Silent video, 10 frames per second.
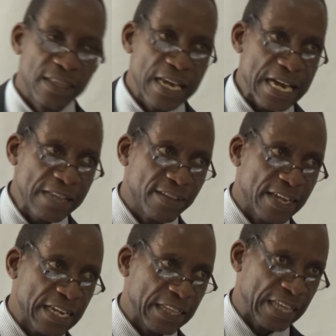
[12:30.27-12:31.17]
the
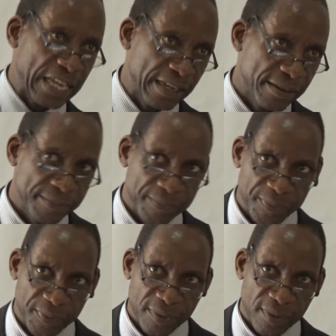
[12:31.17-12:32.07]
reasoning there.
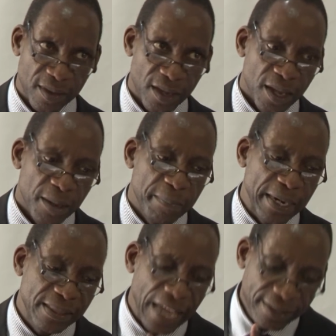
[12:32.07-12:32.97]

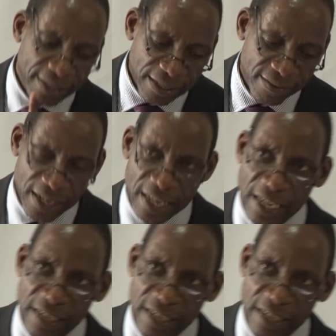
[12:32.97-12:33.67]
But that reasoning